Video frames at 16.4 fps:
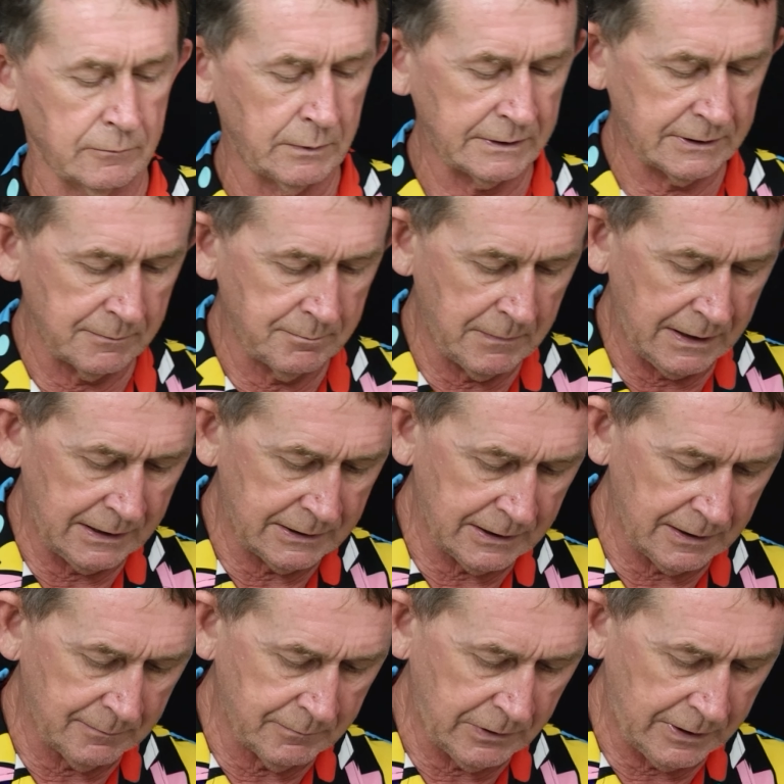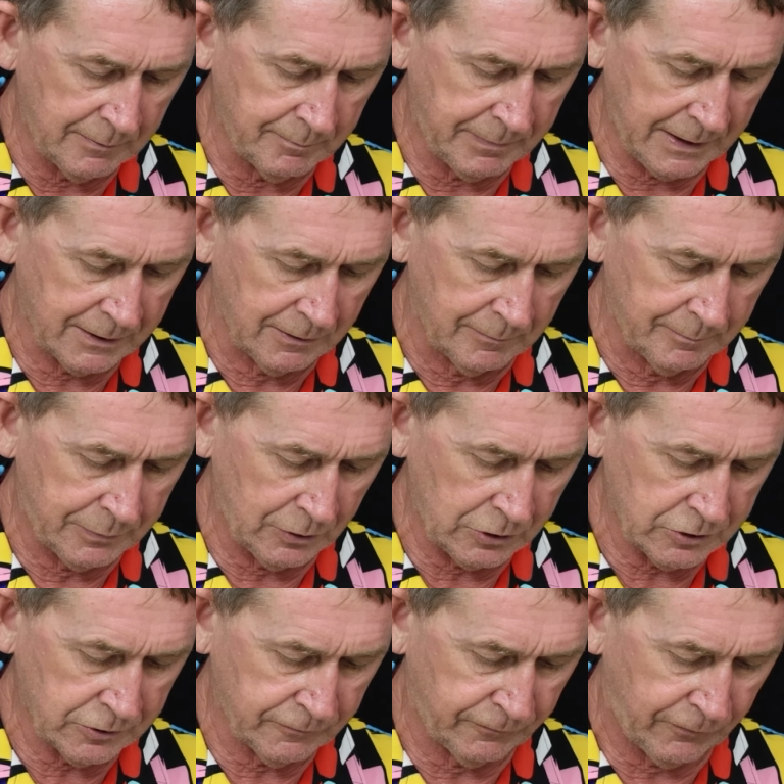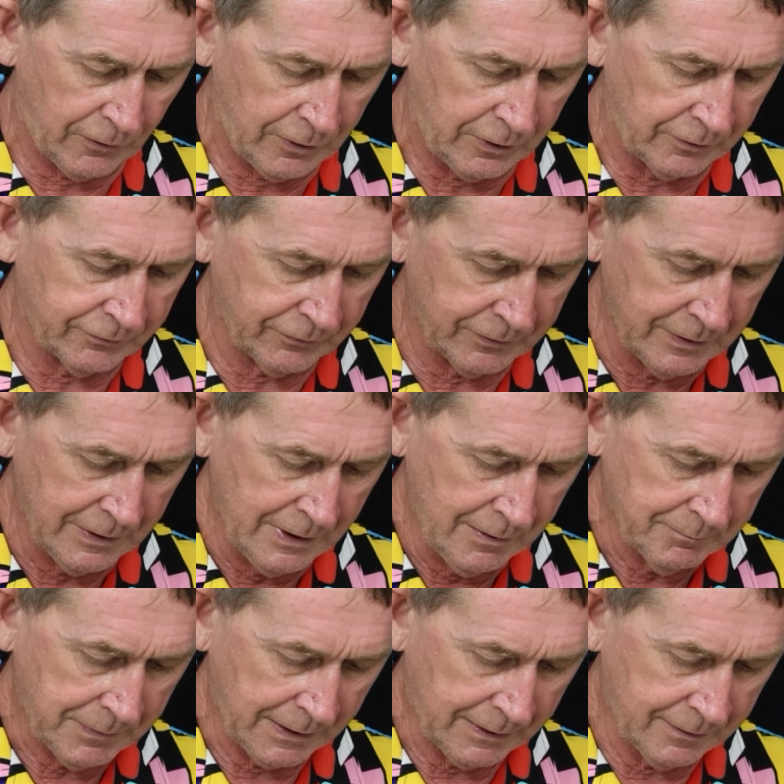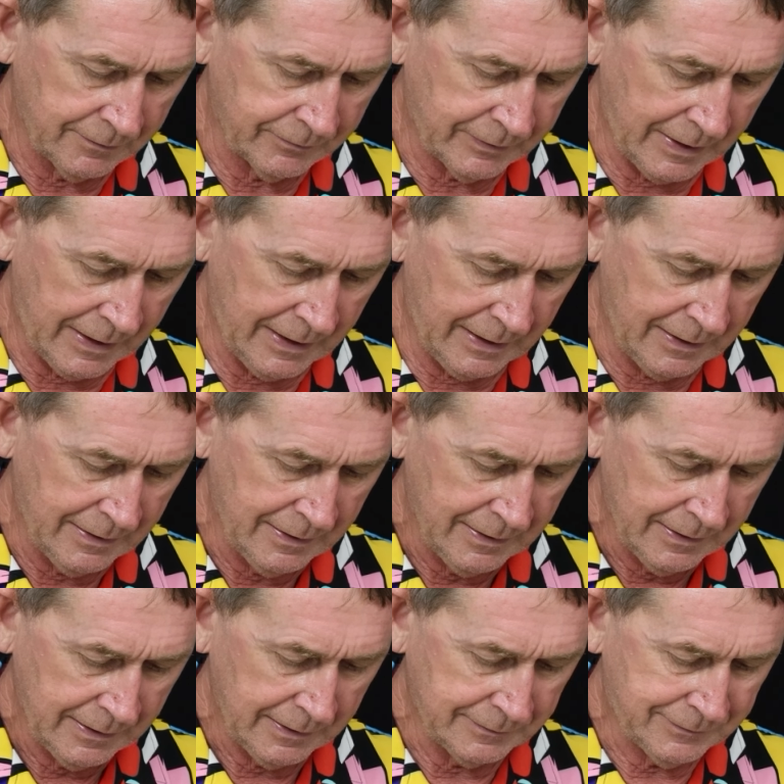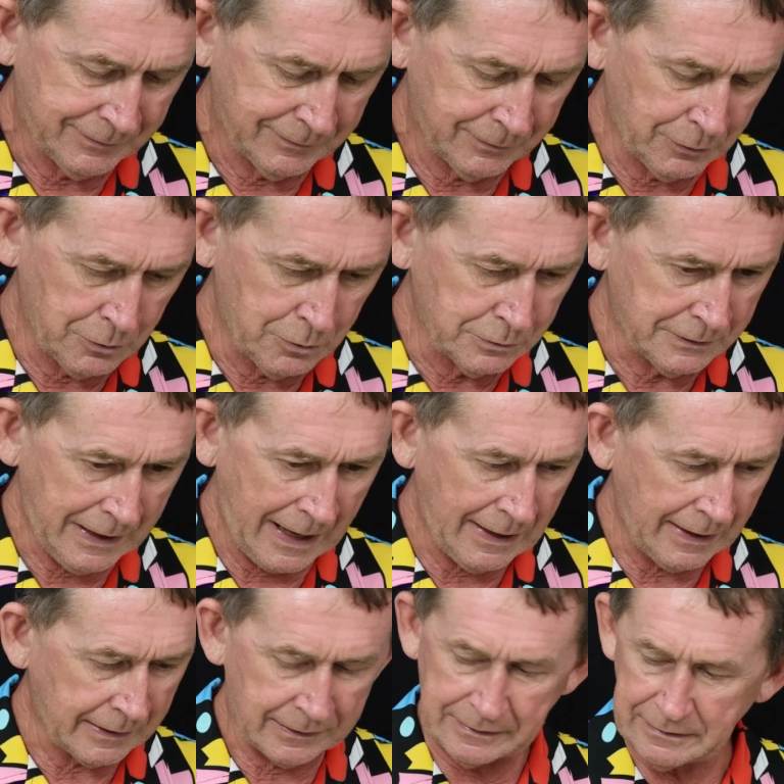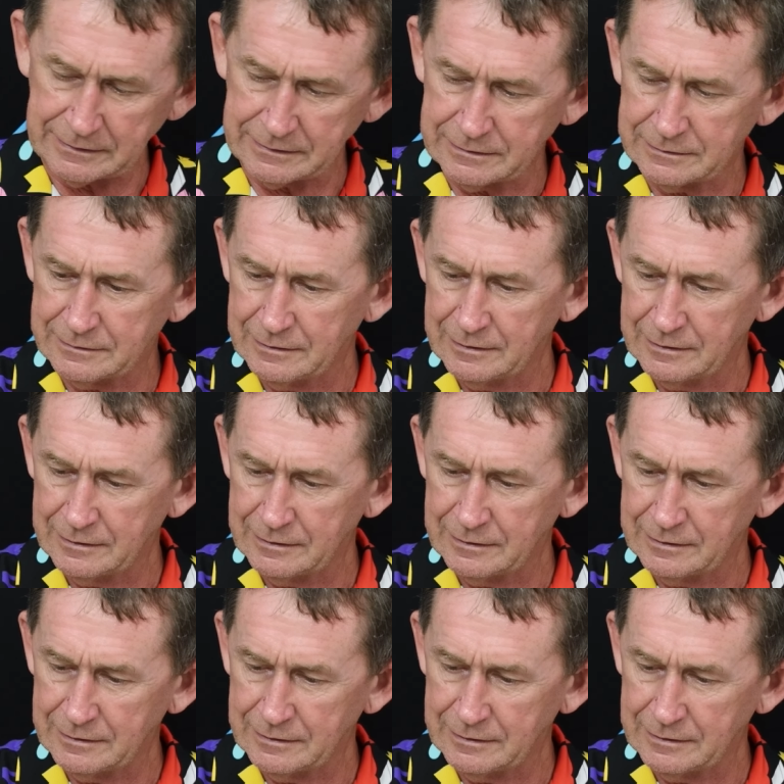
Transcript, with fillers: it with the medium with a bigger brush first, because it's so delicate.